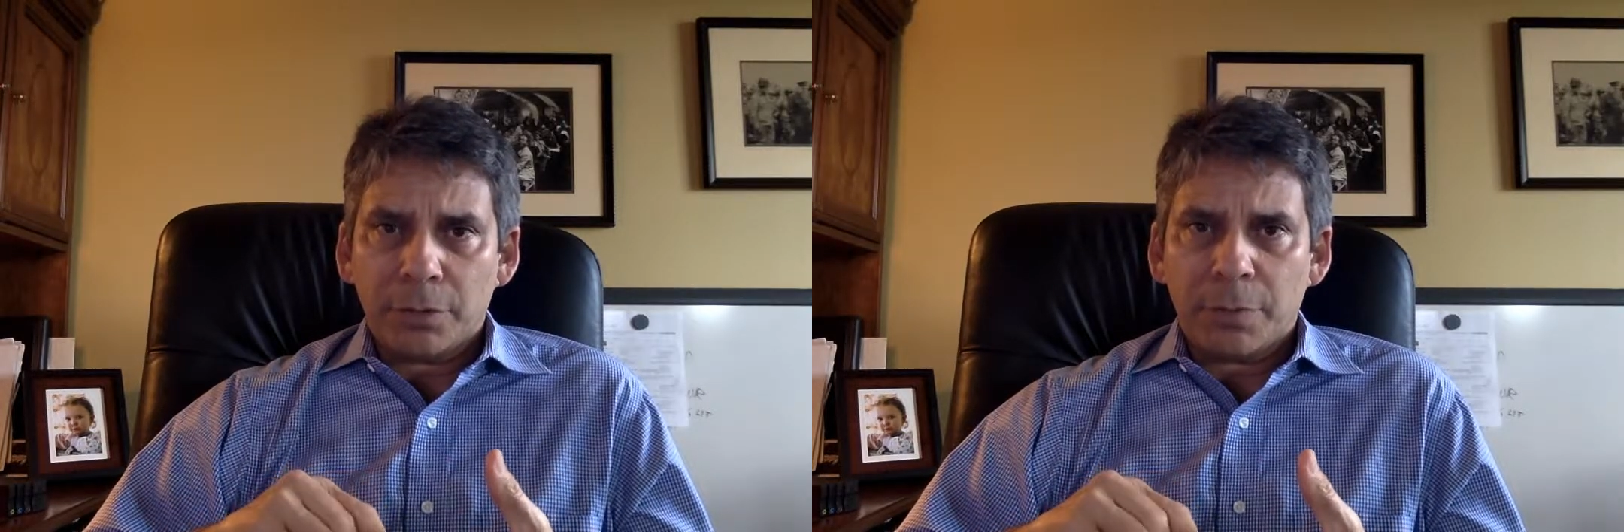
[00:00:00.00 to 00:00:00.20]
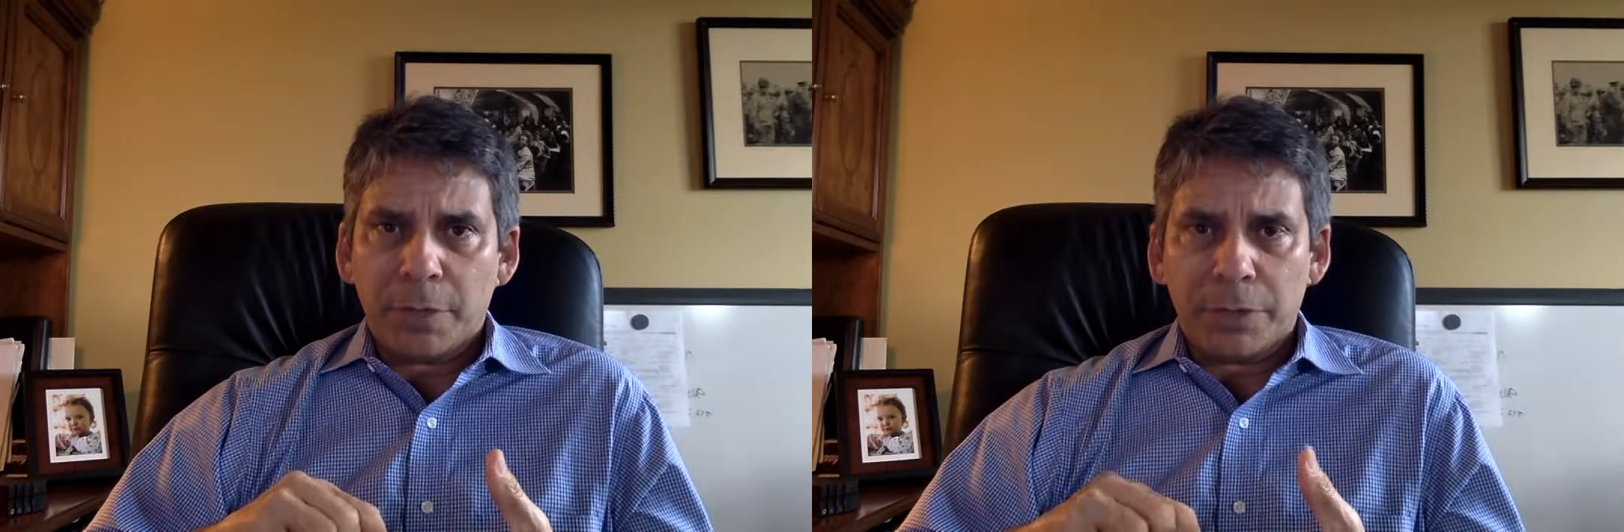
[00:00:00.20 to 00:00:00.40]

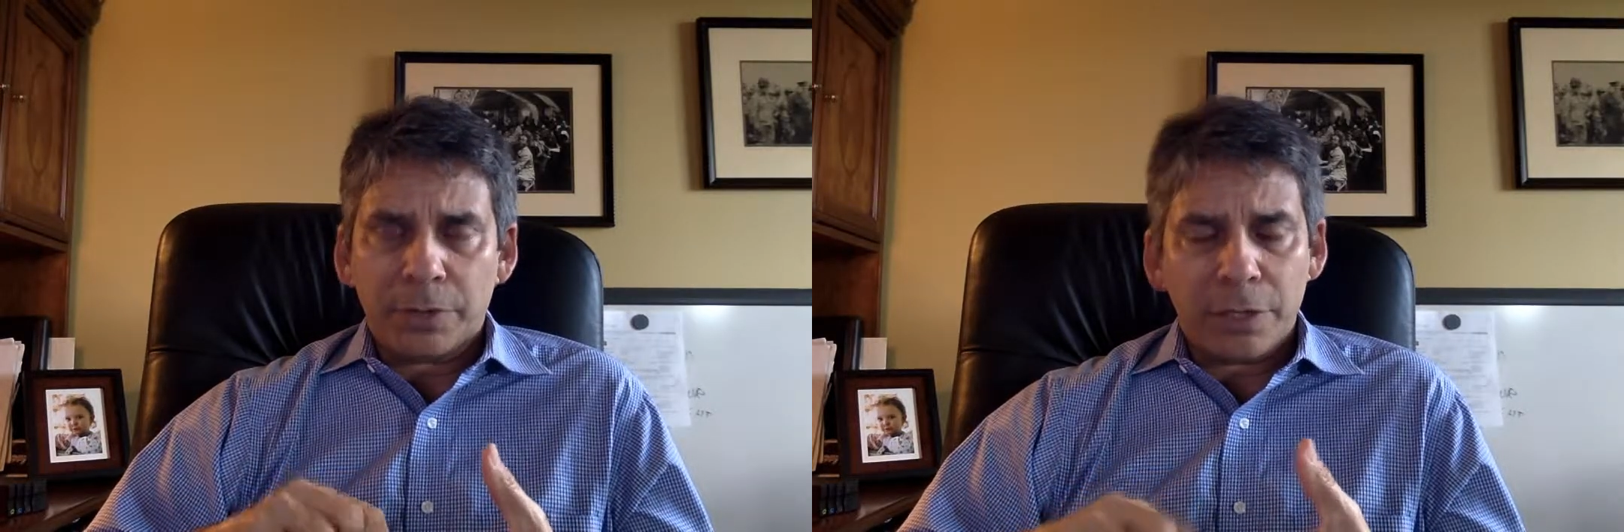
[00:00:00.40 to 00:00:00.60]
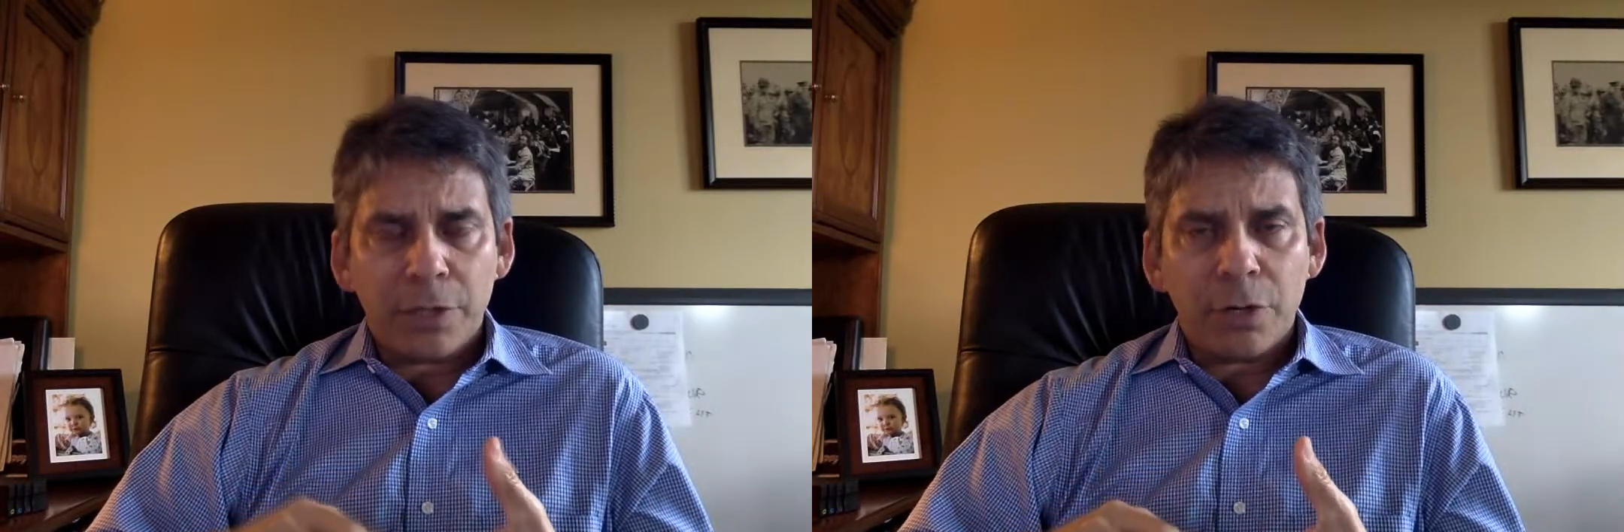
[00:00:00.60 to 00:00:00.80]

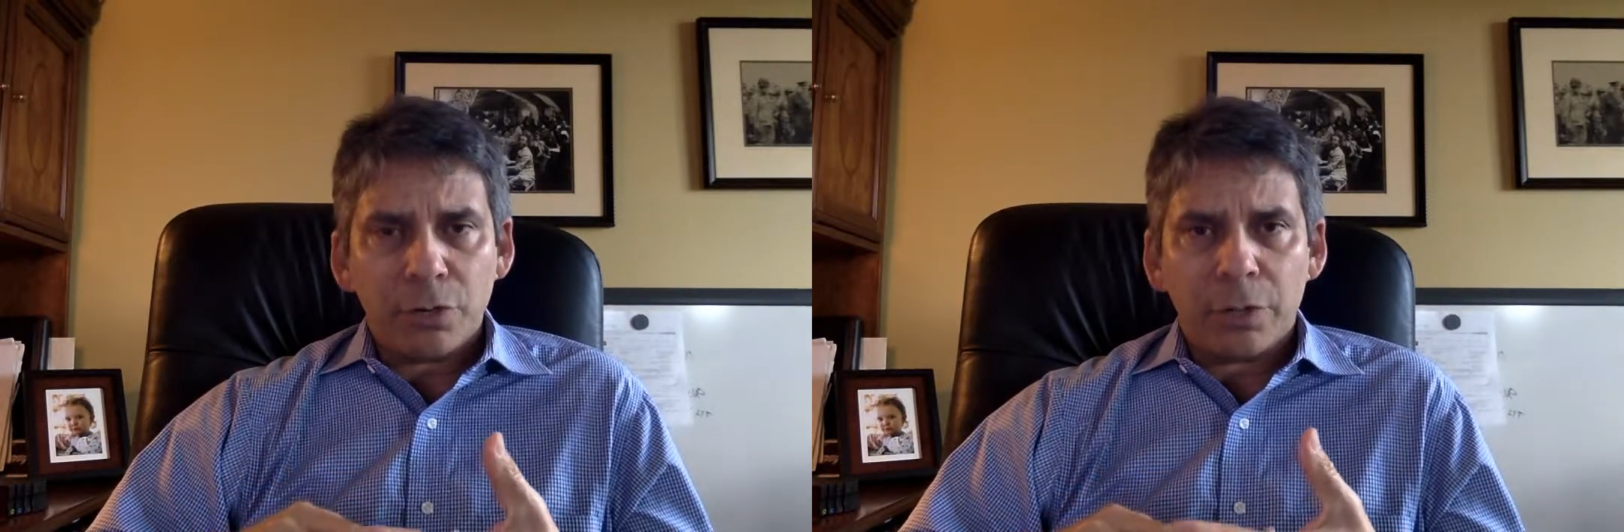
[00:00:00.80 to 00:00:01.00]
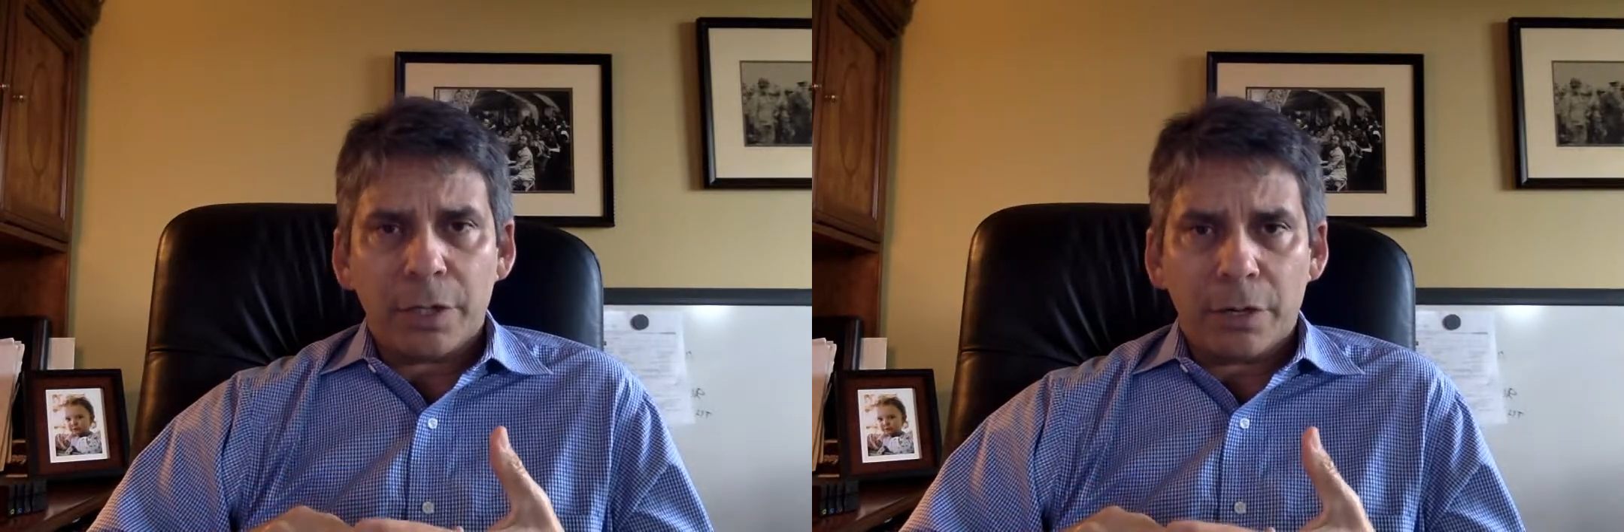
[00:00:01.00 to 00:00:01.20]
budgets, and they're
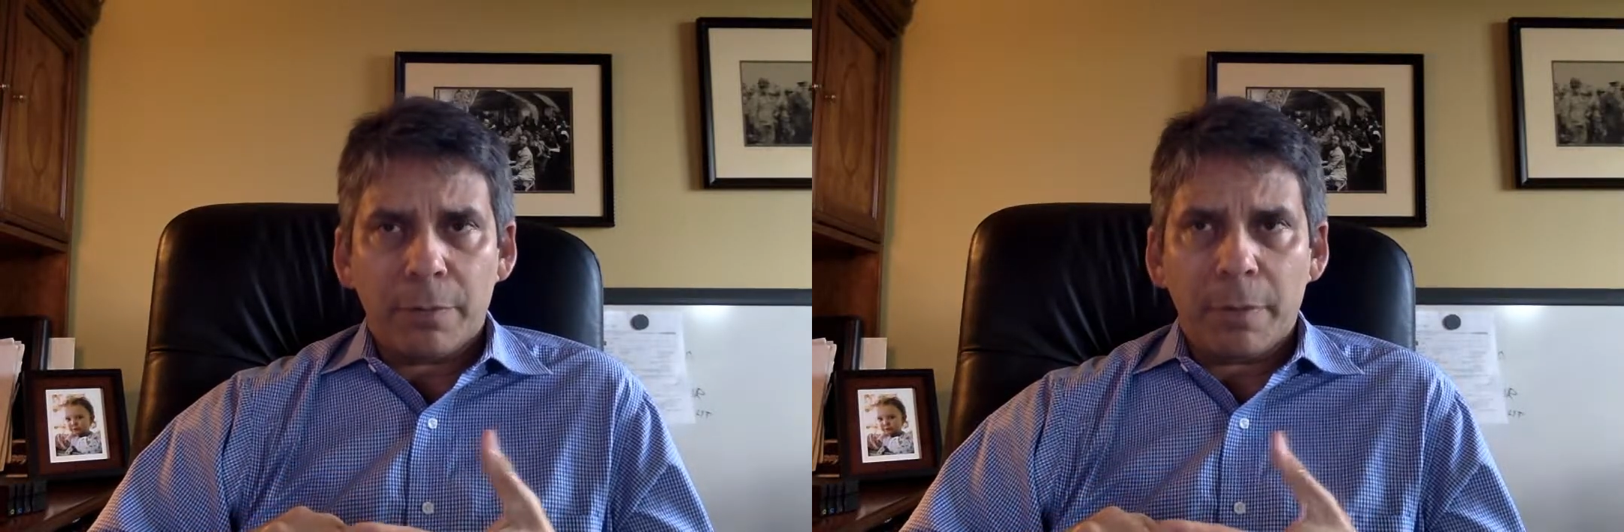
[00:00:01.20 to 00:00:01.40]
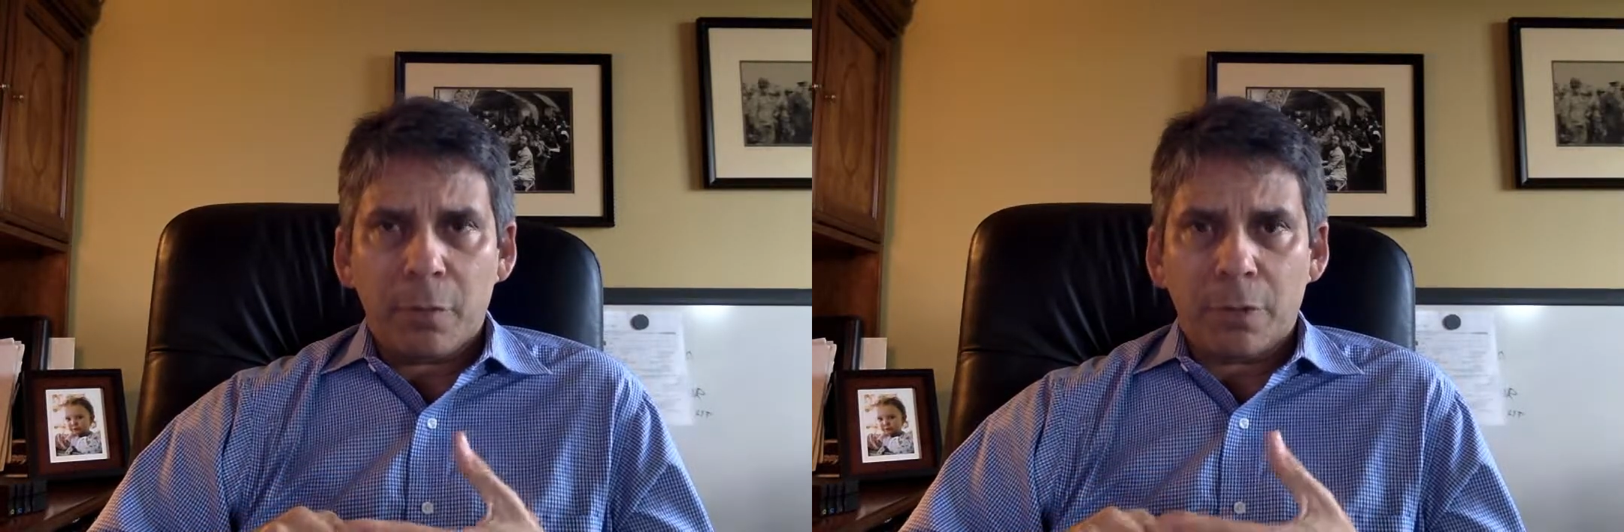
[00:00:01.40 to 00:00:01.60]
usually going
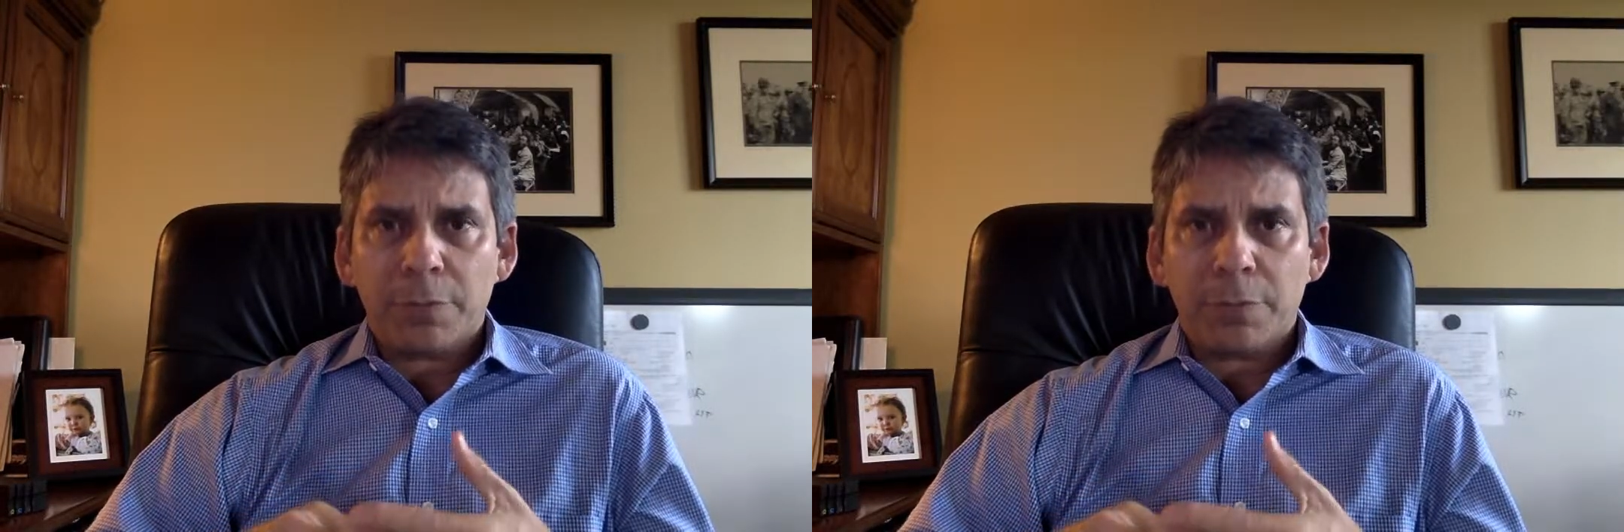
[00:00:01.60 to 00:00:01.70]
to be more